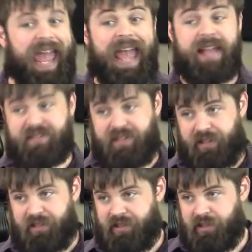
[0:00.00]

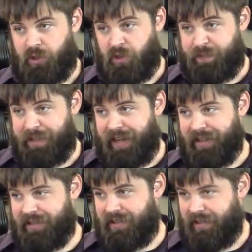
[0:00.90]
answer goes
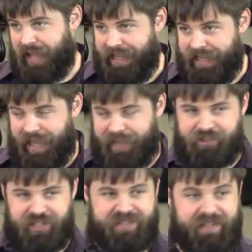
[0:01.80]
beyond any kind of
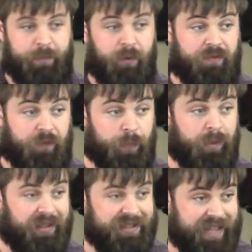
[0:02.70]
just simple
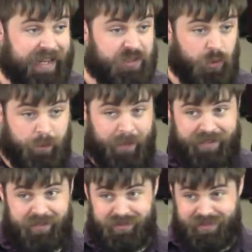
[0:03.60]
verbal assent or
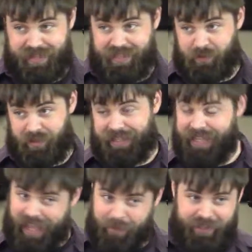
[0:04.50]
mental assent with like,
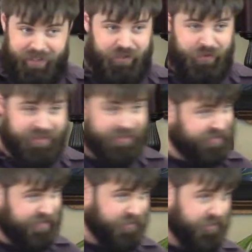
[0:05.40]
yeah, I'm gonna do this, that
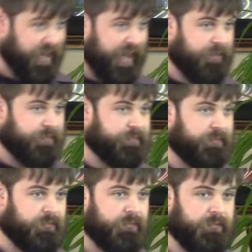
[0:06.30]
sounds great.
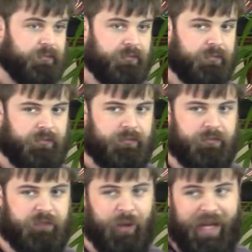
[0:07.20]

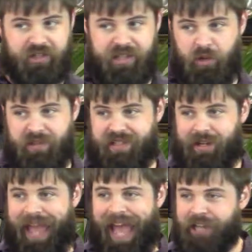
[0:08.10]
No, it actually goes to
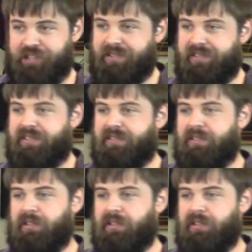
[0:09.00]
our actions.